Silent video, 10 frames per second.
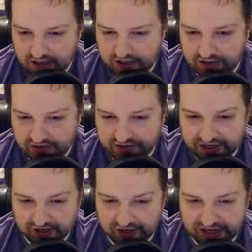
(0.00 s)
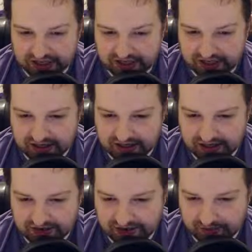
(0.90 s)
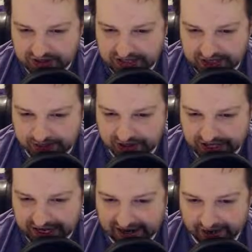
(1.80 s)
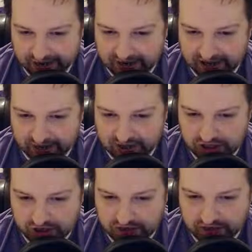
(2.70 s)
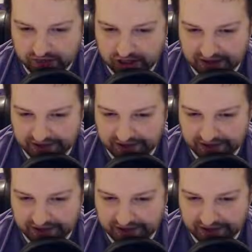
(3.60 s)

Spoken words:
There's a video that the developers had put out that was showing the monk,